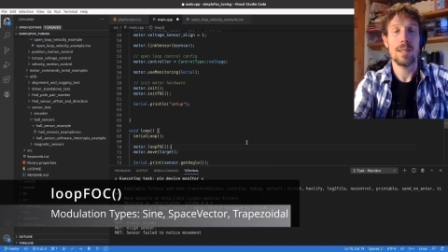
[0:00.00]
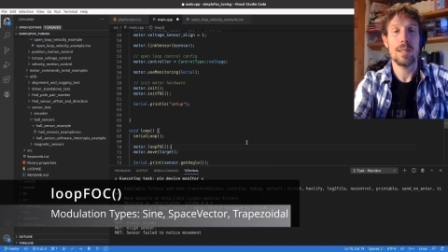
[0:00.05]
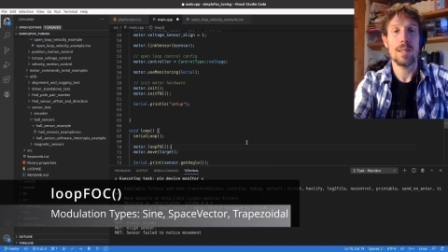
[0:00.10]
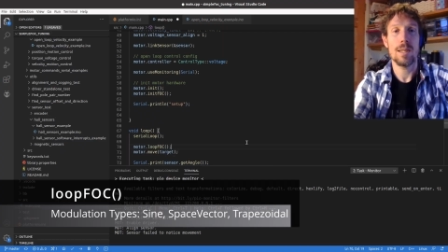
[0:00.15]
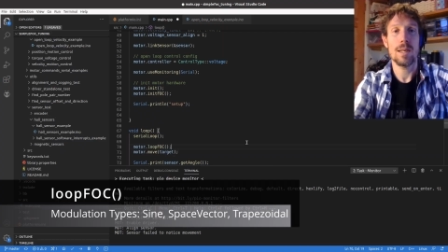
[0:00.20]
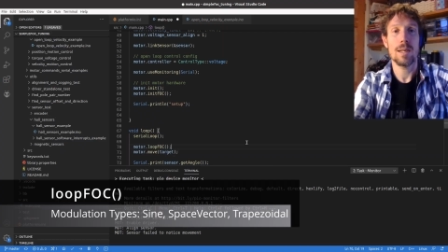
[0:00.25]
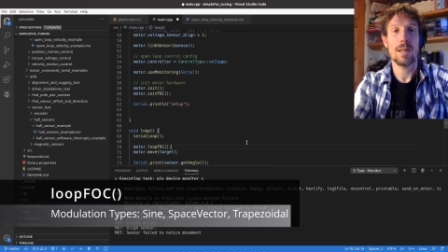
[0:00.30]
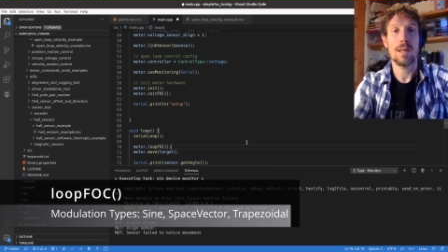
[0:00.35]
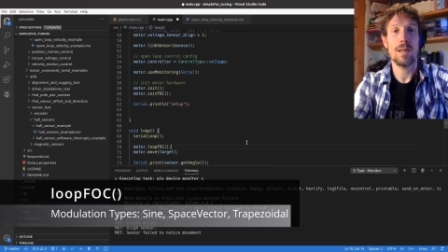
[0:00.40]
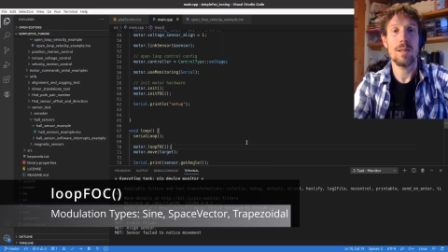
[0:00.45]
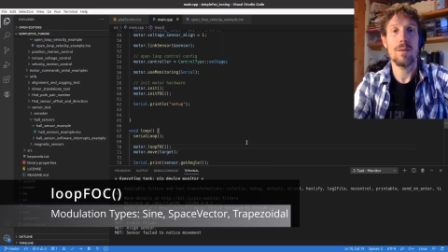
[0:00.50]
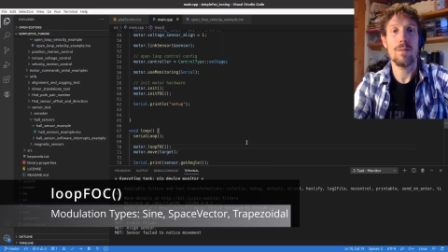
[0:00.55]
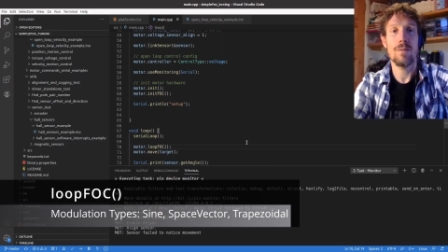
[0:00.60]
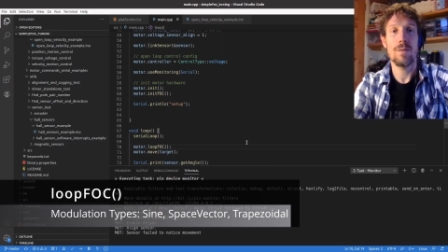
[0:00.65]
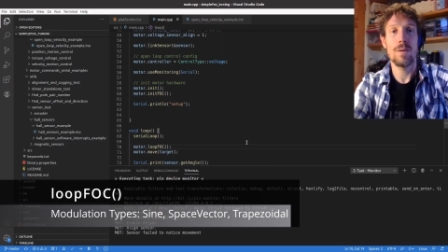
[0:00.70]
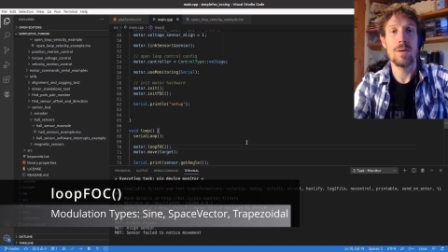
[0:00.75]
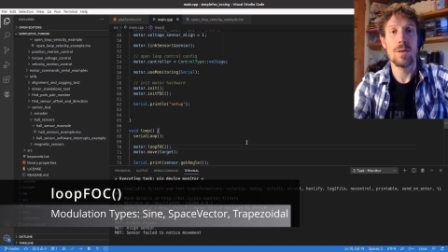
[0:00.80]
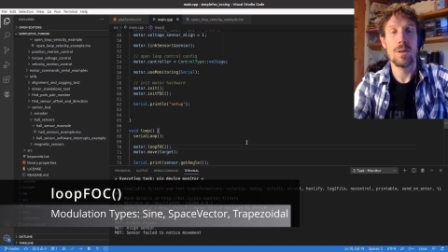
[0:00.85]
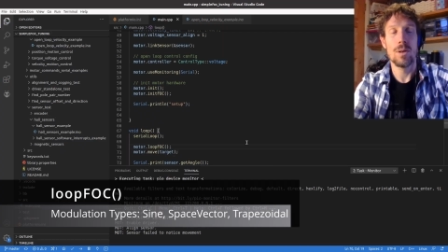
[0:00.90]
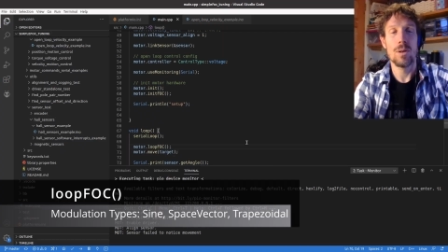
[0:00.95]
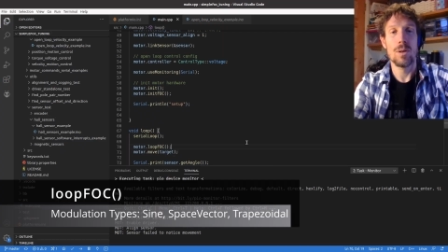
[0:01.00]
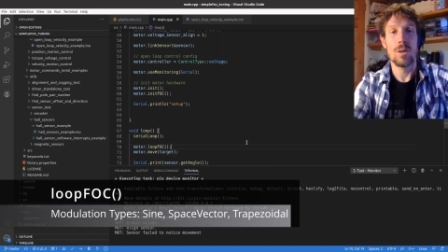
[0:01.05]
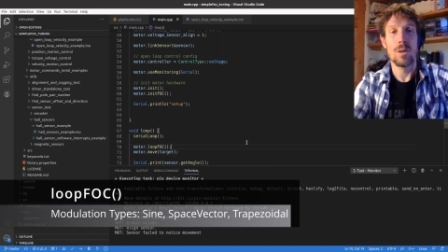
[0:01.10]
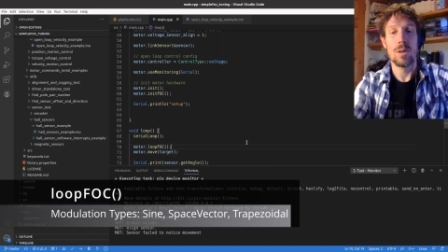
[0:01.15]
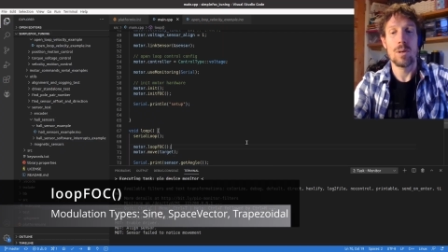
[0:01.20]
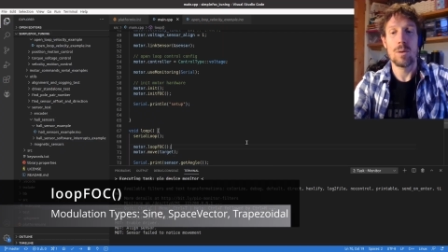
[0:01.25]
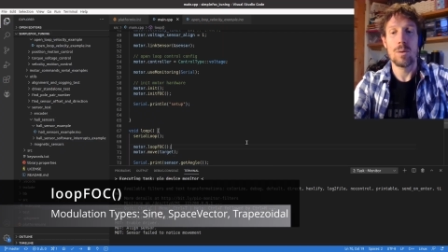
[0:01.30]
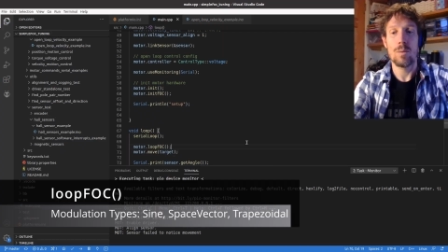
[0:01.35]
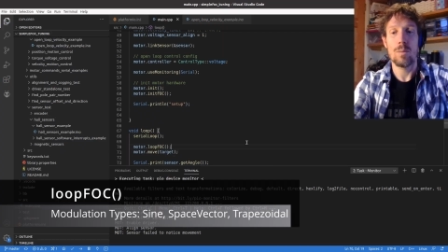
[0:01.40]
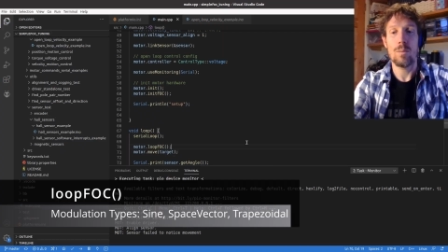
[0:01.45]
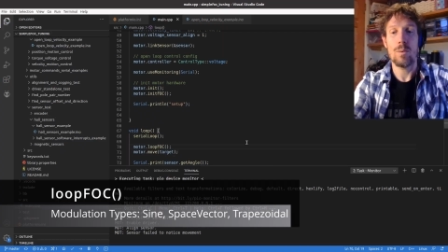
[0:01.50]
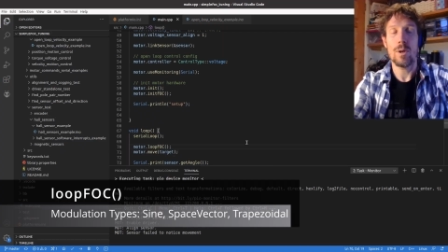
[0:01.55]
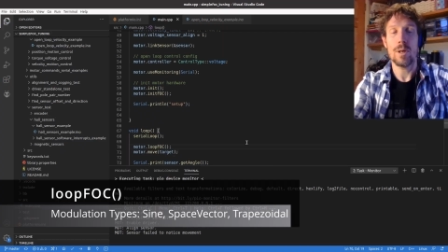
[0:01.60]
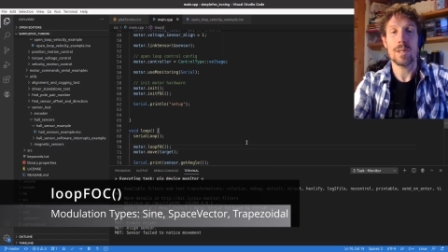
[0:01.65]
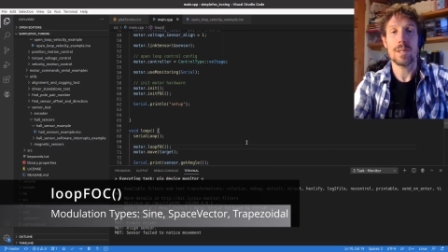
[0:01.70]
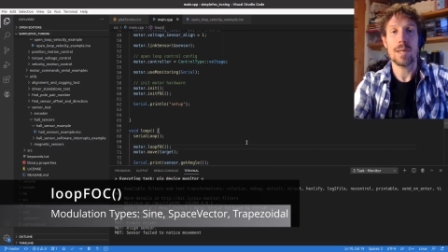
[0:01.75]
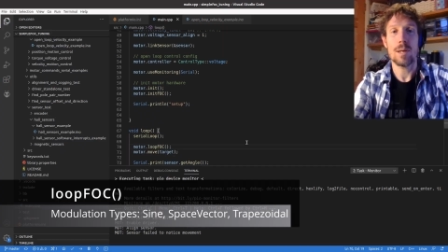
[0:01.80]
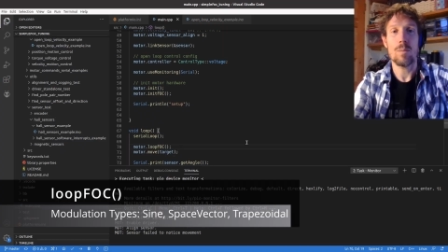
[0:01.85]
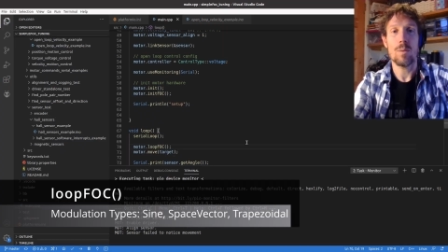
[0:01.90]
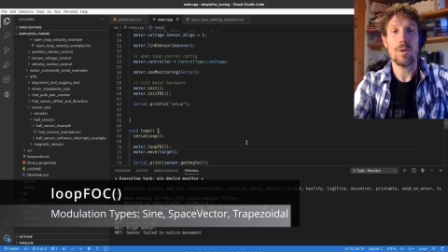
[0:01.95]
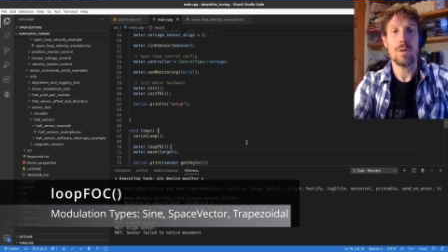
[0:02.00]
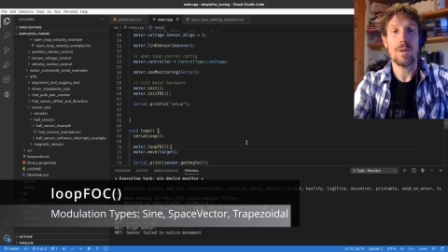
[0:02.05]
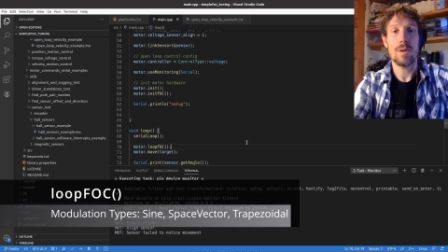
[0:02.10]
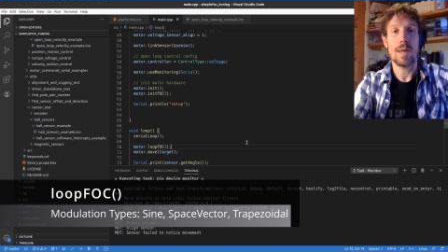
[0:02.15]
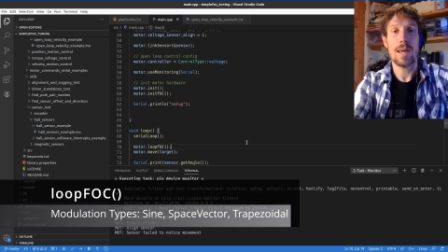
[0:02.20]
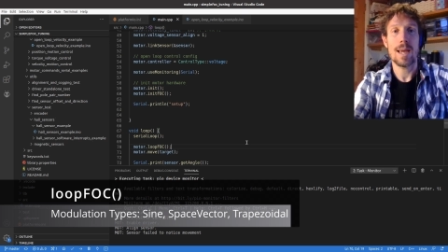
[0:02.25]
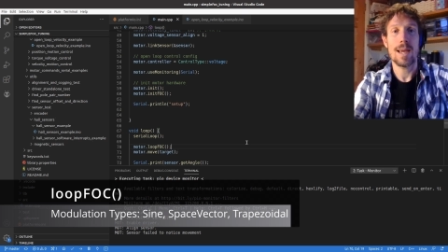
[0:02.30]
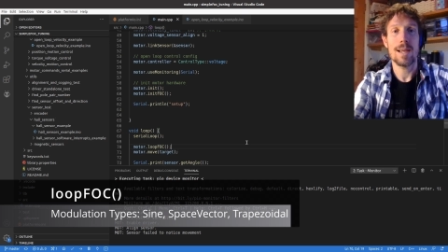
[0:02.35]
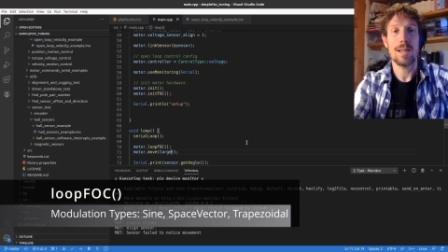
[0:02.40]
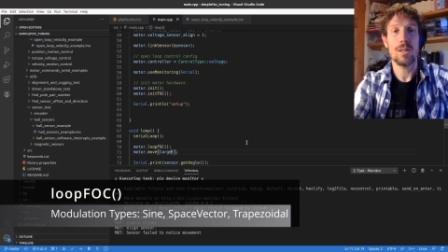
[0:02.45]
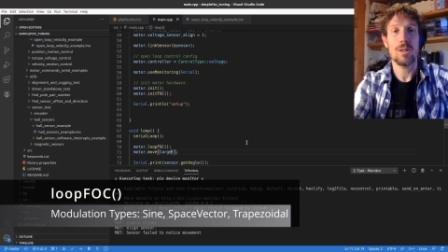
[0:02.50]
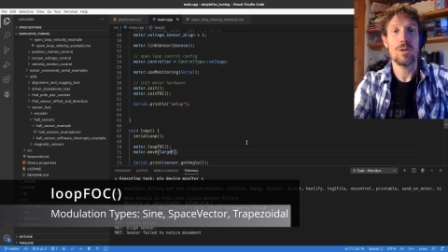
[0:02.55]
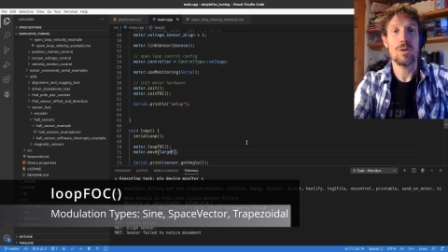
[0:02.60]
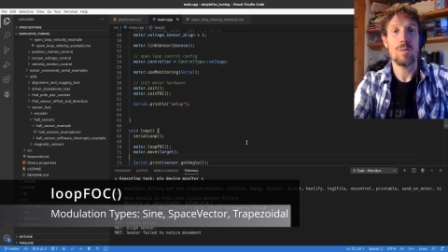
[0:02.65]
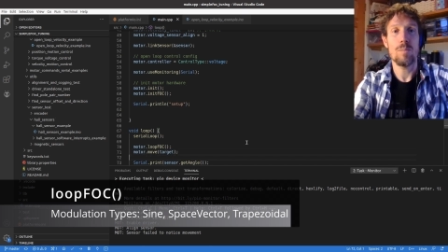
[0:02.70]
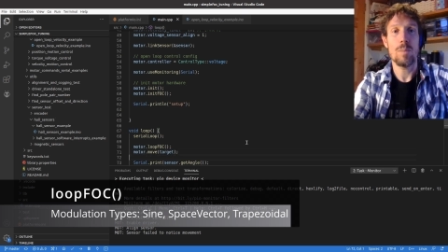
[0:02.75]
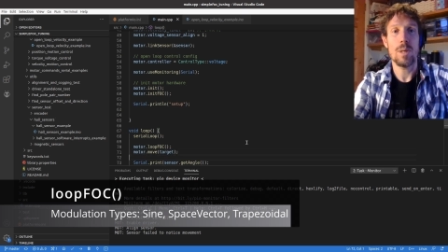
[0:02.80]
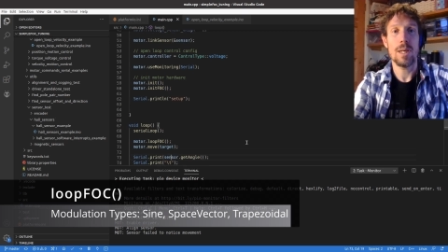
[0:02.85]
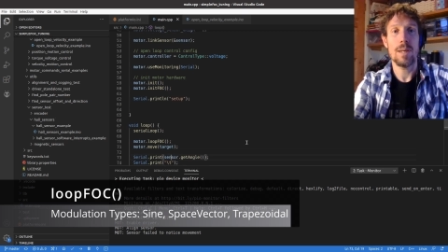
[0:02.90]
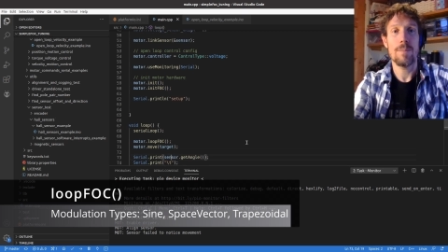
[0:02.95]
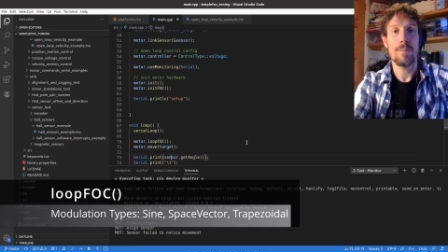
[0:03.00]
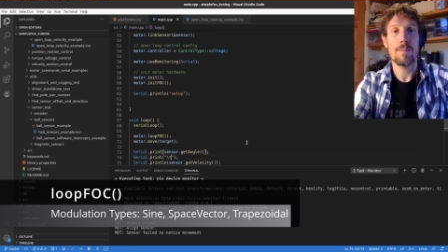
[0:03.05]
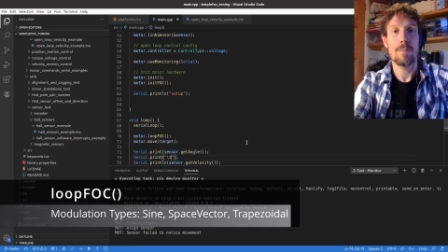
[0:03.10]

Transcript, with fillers: That kind of works out what the angle should be.